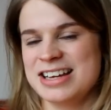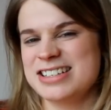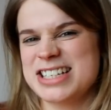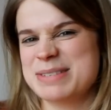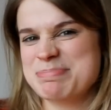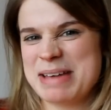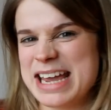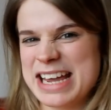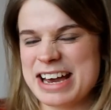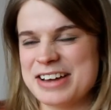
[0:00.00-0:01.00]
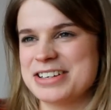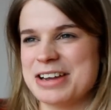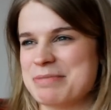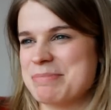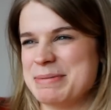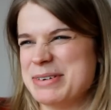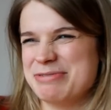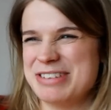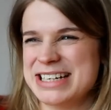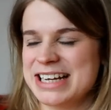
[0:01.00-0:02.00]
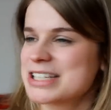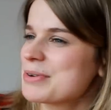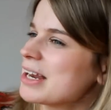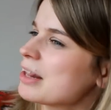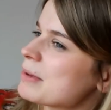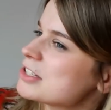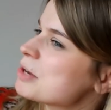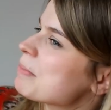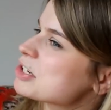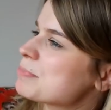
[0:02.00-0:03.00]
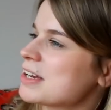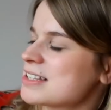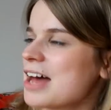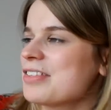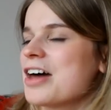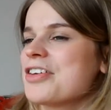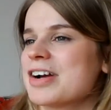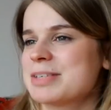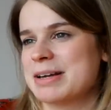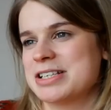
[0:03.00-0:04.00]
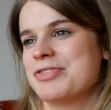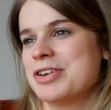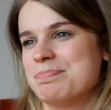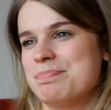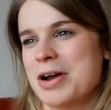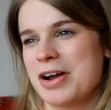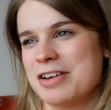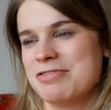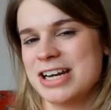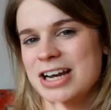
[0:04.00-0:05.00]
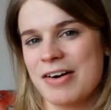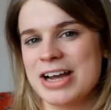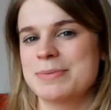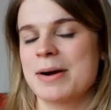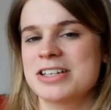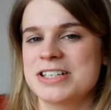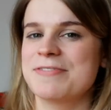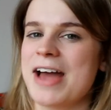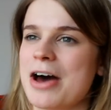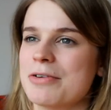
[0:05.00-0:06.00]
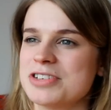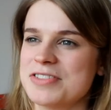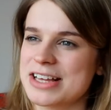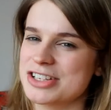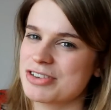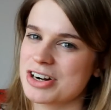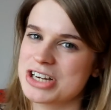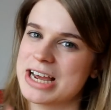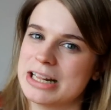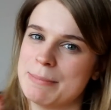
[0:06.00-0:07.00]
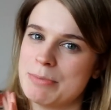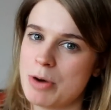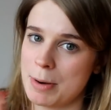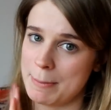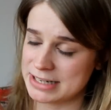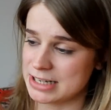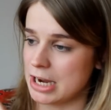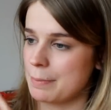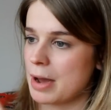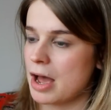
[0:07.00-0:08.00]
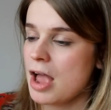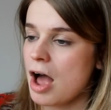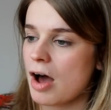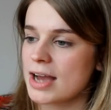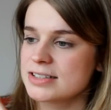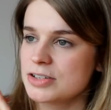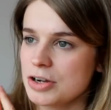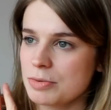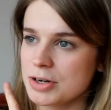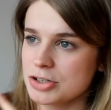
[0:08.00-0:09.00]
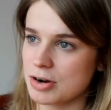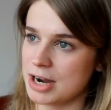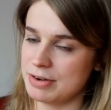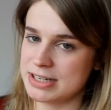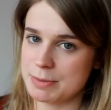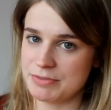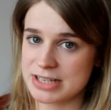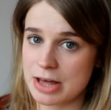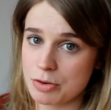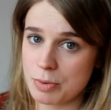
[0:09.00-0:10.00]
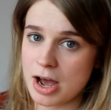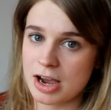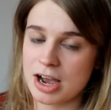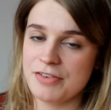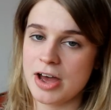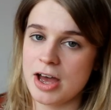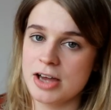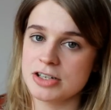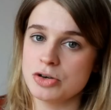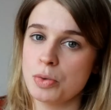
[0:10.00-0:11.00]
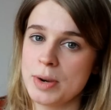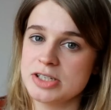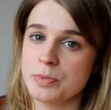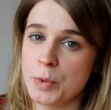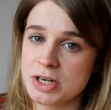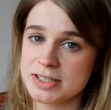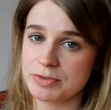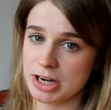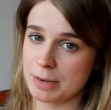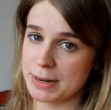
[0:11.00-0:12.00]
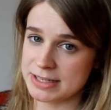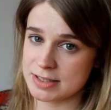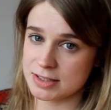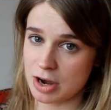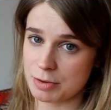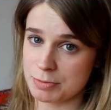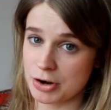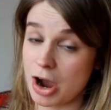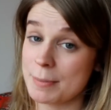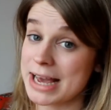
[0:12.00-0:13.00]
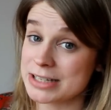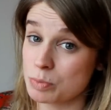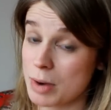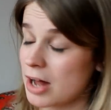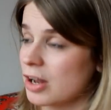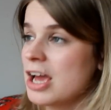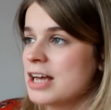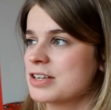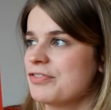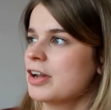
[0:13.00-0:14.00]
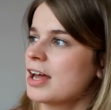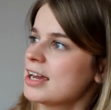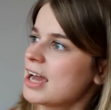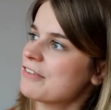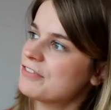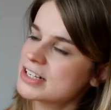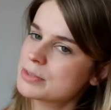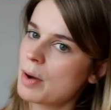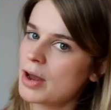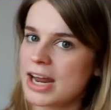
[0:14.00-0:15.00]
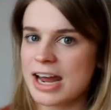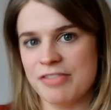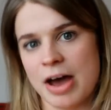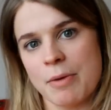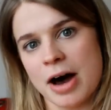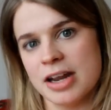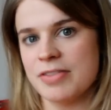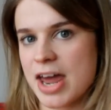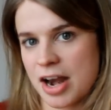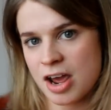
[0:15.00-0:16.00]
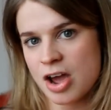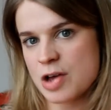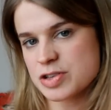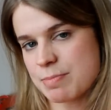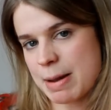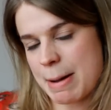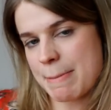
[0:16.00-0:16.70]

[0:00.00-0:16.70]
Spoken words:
just me, like maybe reading into it a little bit too much, because other aspects of the book I really liked, but I just found that structure a little bit problematic. But I do want to try and read some of his other work. I've heard Norwegian Wood is a really good place to start with Murakami as well. So I feel like have this one and have that one, and then sort of make my